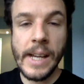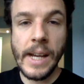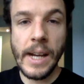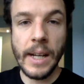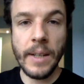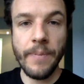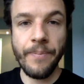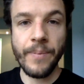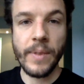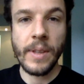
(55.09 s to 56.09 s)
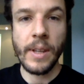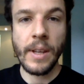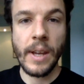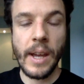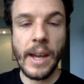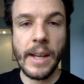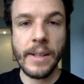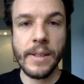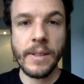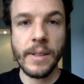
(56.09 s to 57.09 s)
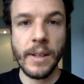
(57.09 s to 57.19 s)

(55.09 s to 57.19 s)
um, and